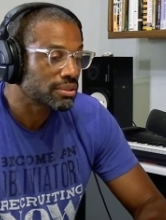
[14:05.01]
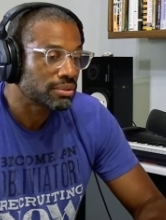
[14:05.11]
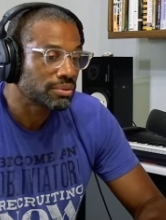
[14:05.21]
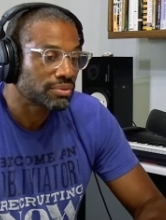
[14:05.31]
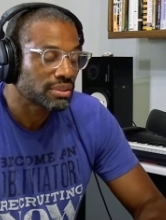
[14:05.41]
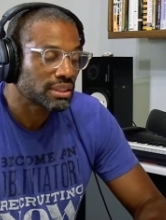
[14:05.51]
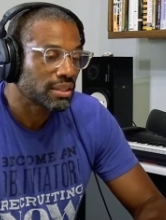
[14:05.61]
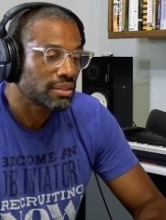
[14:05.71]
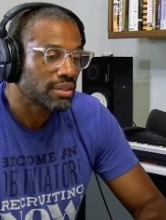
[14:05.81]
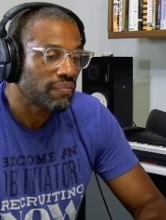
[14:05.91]
cool.
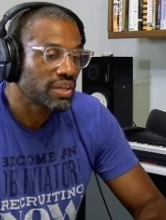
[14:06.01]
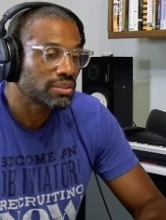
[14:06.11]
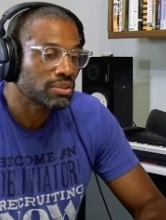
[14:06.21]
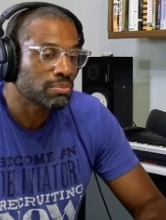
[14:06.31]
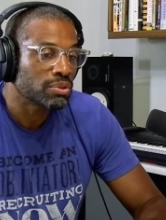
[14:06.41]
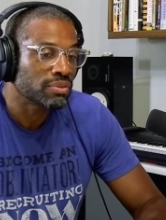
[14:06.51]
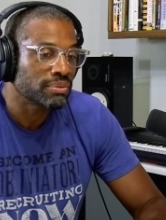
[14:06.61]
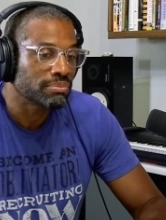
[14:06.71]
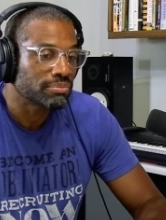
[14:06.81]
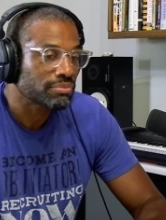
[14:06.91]
Yeah, so I think I'll do more of
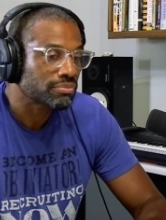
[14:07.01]
them.